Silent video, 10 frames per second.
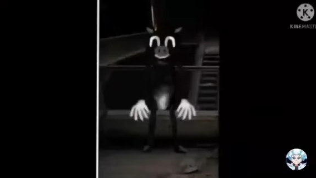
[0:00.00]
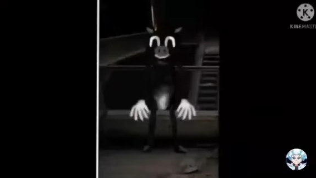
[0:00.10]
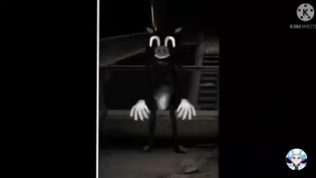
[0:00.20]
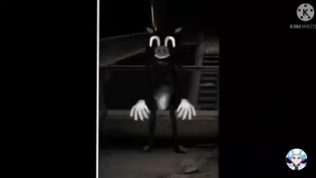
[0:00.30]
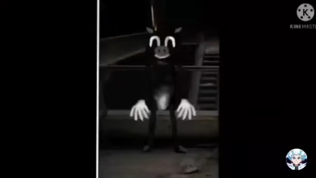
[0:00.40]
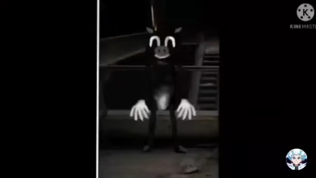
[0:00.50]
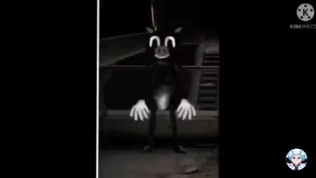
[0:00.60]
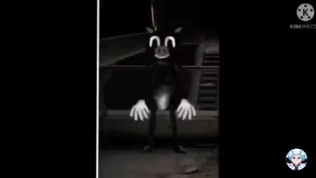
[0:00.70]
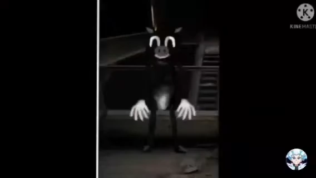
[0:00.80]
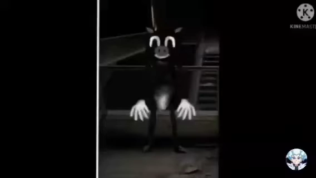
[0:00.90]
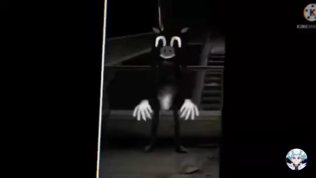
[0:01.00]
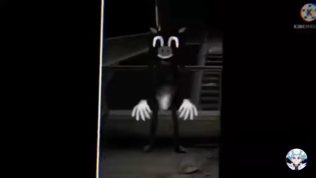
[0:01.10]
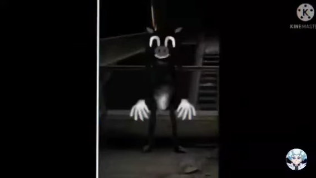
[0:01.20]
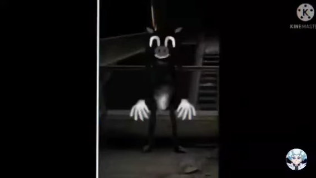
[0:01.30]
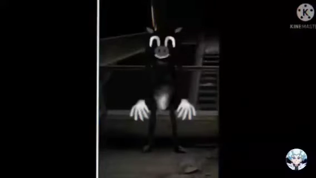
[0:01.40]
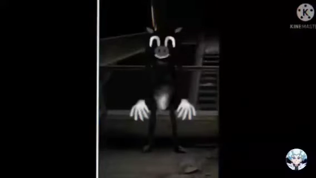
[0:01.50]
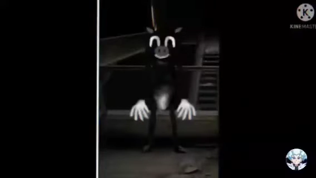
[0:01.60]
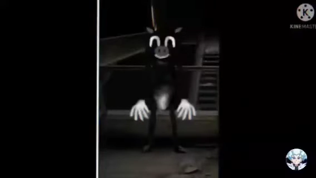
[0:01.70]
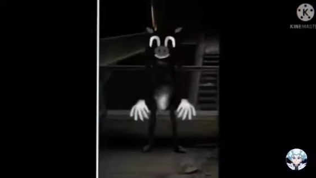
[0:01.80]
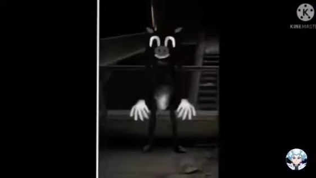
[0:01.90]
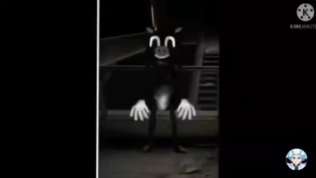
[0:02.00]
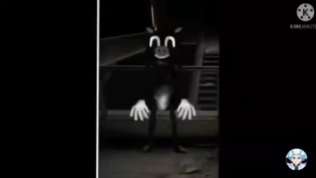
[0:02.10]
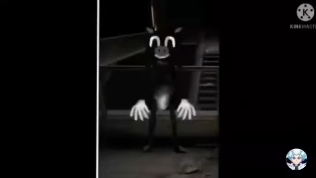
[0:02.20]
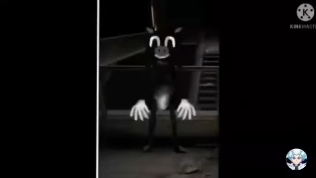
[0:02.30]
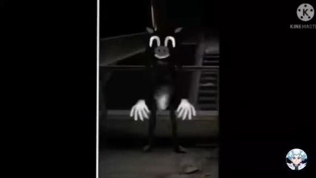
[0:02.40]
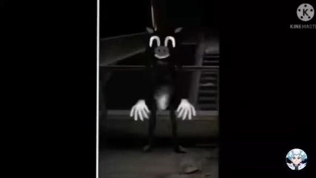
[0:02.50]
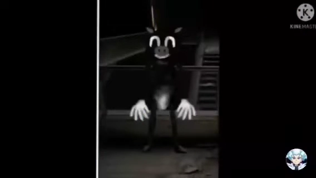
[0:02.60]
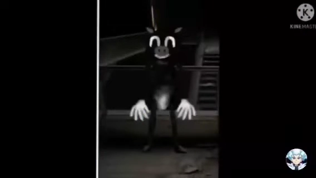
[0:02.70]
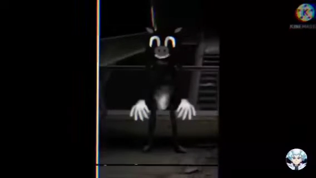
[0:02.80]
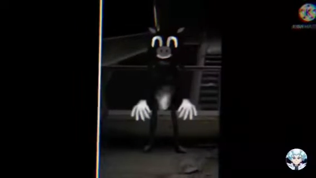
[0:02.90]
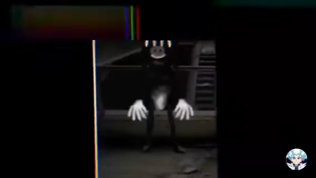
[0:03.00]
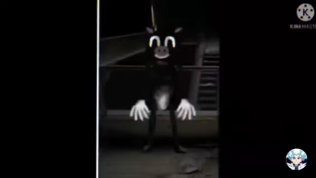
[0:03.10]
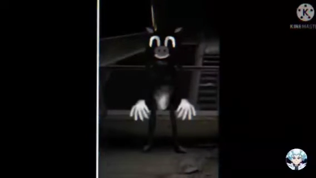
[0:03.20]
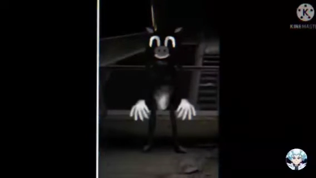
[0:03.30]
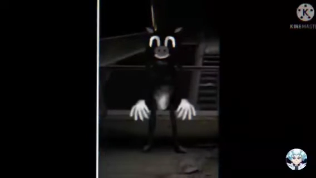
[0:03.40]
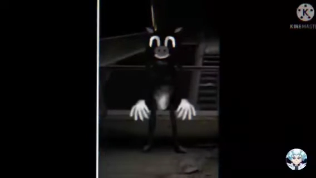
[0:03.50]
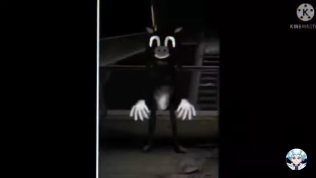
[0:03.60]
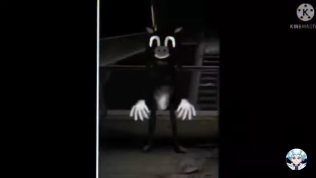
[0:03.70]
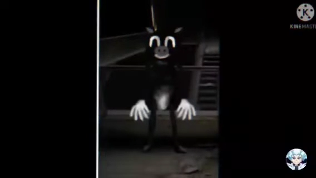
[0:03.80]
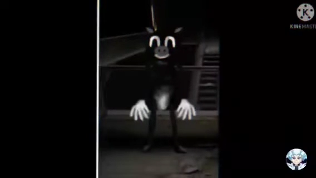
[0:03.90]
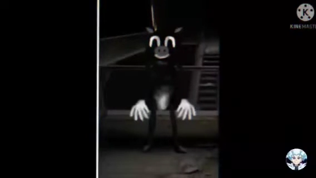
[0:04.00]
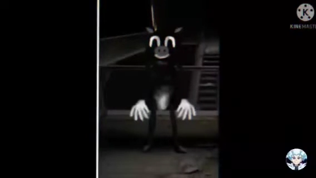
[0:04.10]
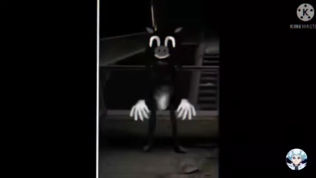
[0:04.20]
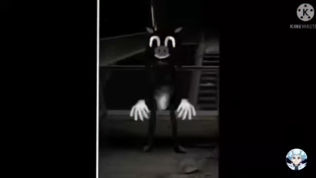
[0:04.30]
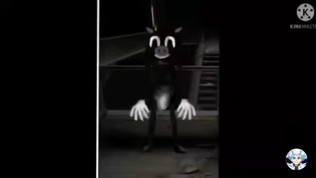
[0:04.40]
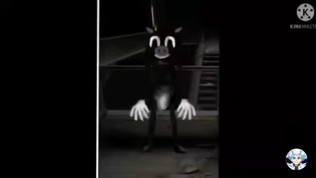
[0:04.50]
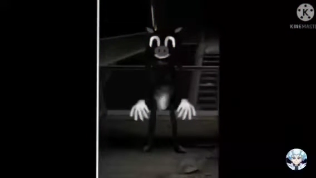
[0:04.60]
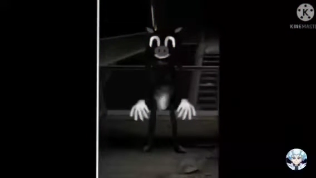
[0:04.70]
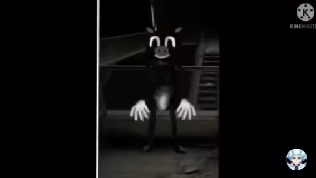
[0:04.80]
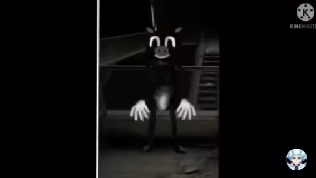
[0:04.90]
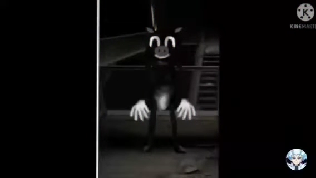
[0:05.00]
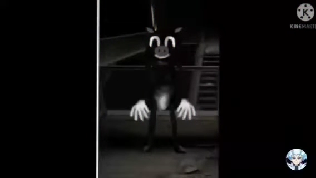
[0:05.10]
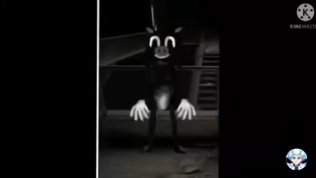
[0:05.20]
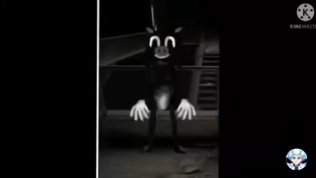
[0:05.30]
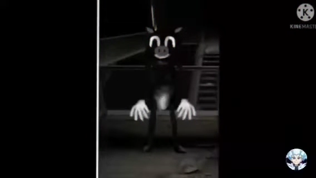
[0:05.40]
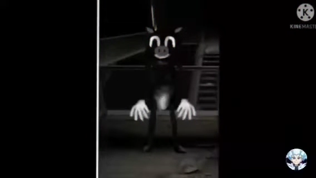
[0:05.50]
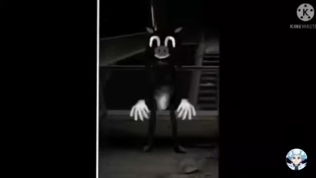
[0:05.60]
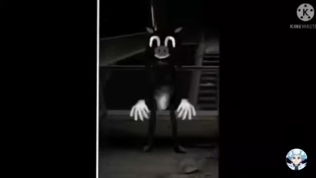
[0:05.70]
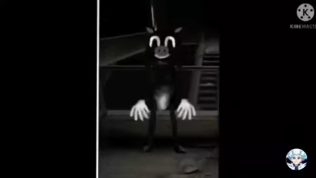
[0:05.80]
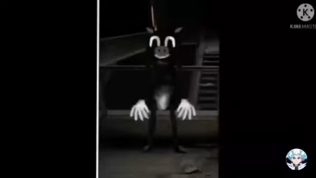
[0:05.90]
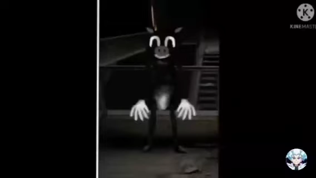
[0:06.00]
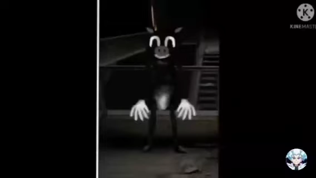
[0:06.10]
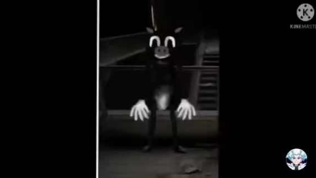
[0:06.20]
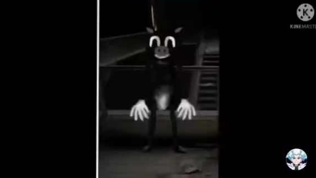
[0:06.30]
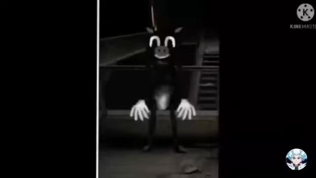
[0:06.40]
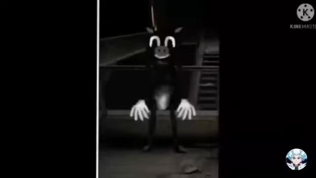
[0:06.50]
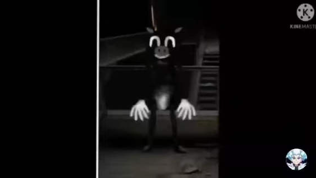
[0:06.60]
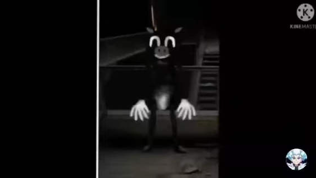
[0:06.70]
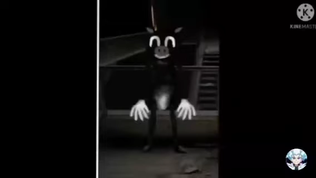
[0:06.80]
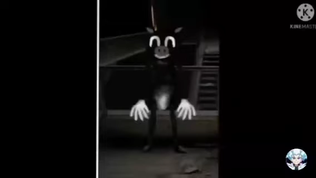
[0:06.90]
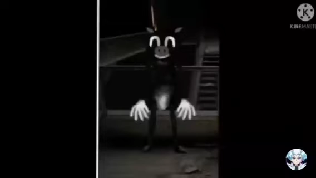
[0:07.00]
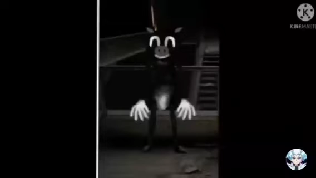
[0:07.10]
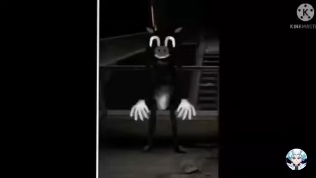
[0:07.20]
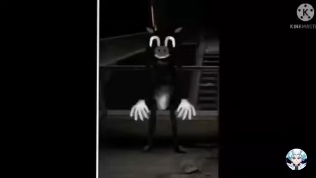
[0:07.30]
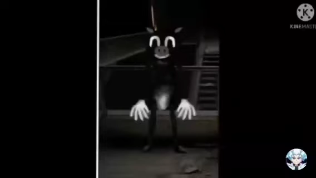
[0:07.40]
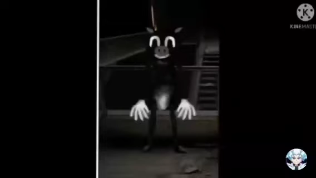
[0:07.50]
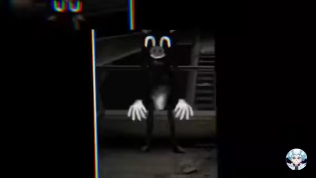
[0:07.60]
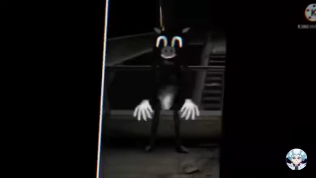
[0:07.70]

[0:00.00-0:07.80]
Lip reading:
Nobody's mouth can be seen.